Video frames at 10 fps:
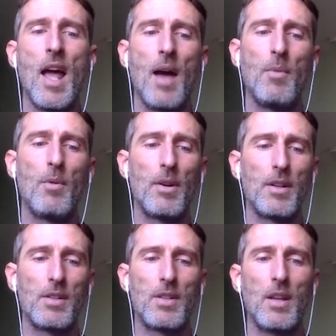and we wanted
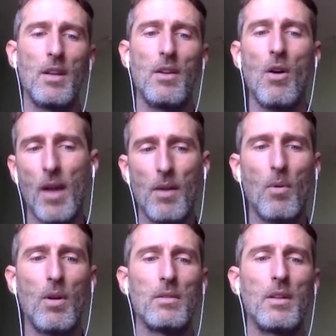to see, okay,
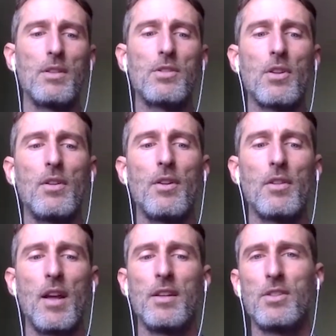well, is there an
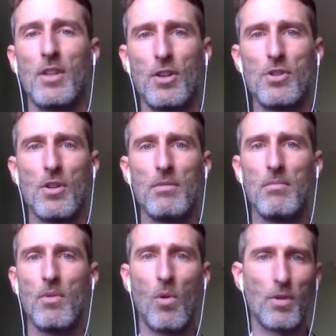underlying
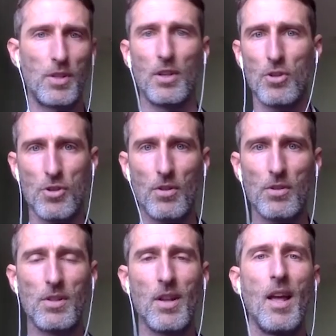signature or
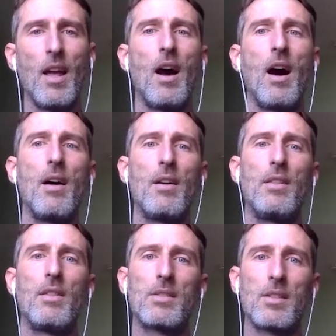signatures
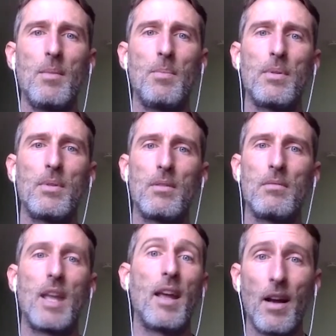in the sleep
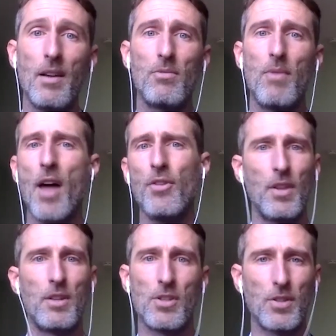data, rather
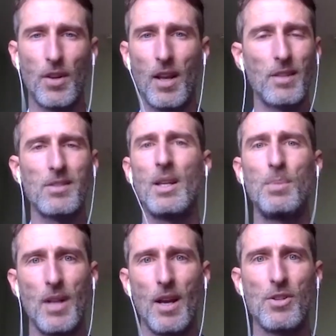than just looking at
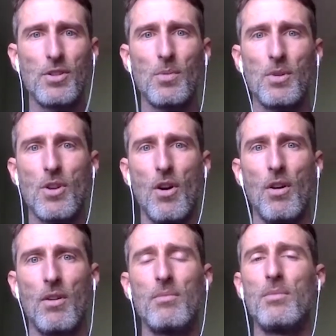sleep stages, which
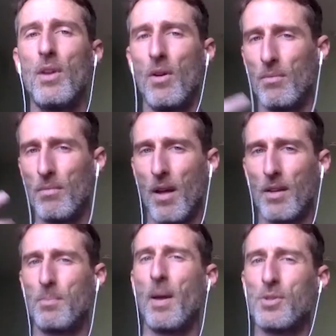are, you know,
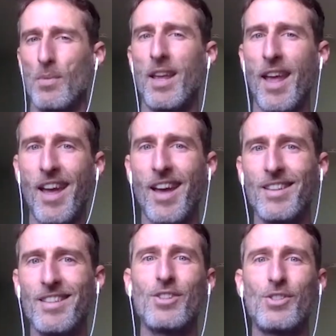as best we
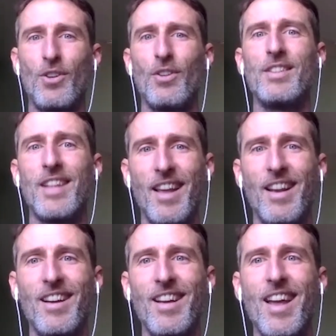can discern
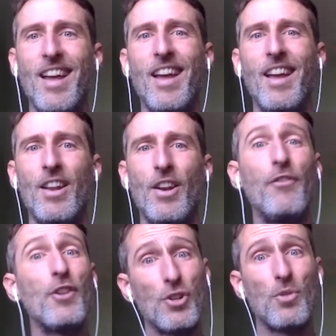data in an
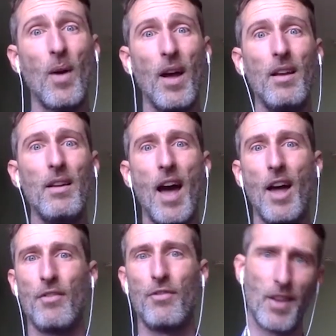efficient way
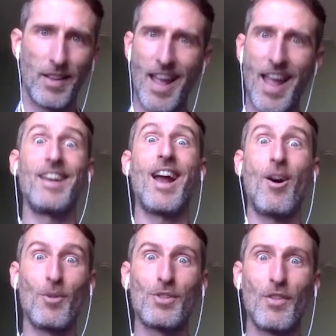out of like 8
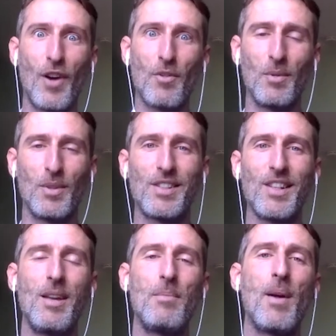hours of everyone's
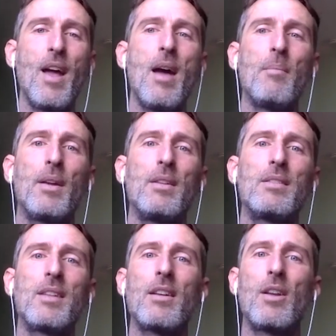sleep. But
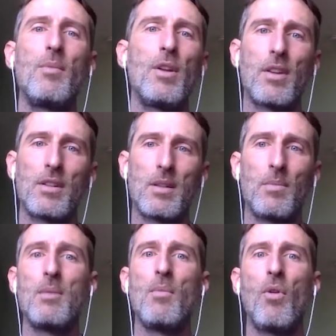instead, can we look at
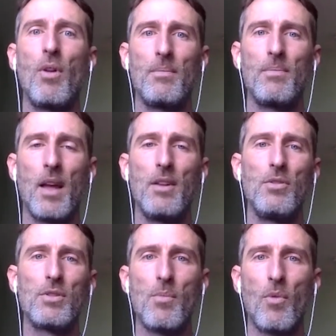something more and
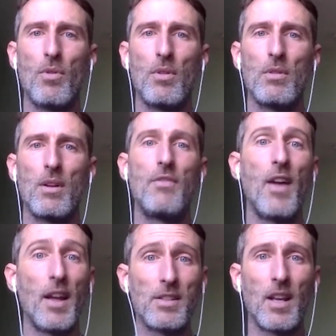use more
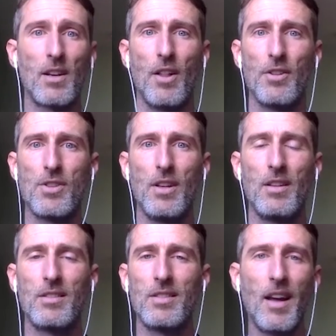advanced technology?
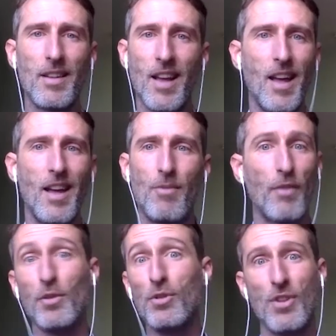And it's not
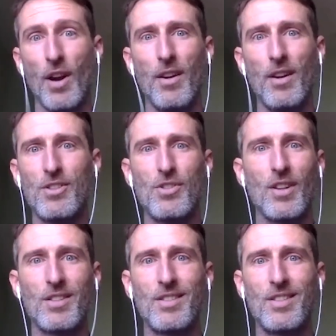revolutionary. It's
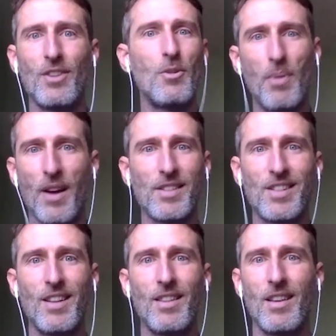just signal
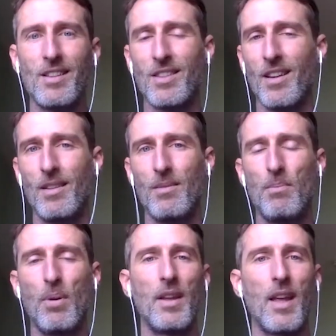processing, things like
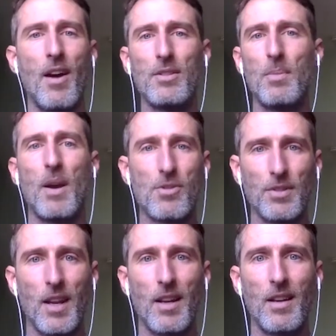pulling out
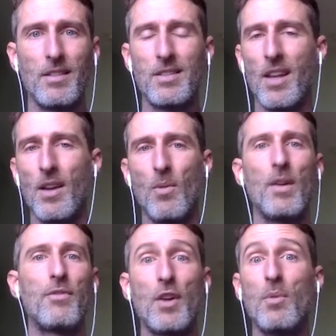spectral data and seeing
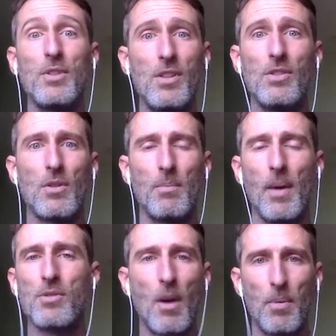what frequencies are
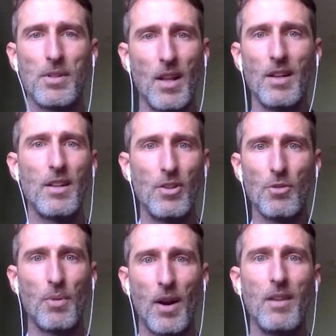best represented in
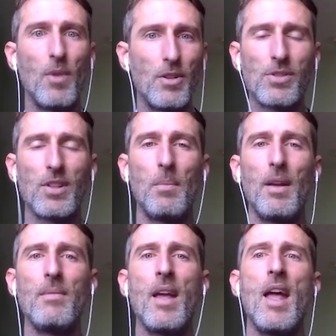your brain when you're
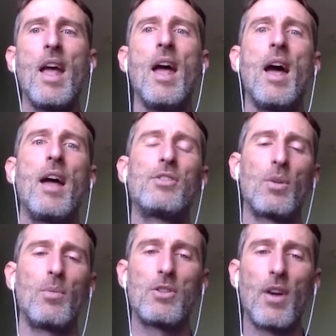sleeping. And
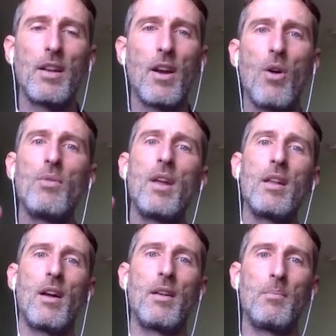so we tried to hone
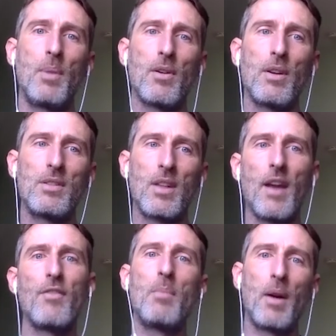in on periods that
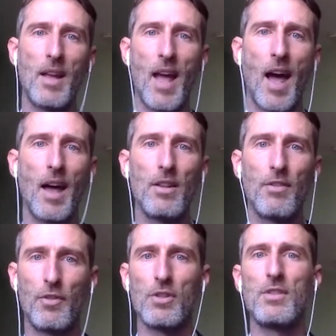everybody had, the
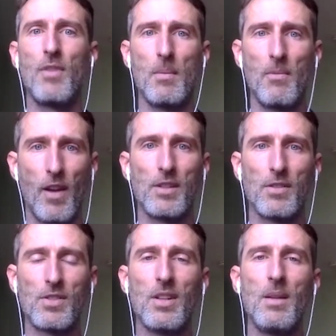first phase
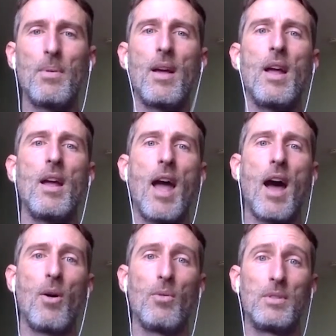of sleep,
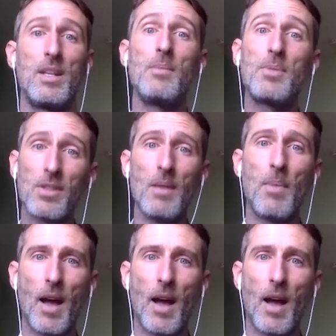how deep sleep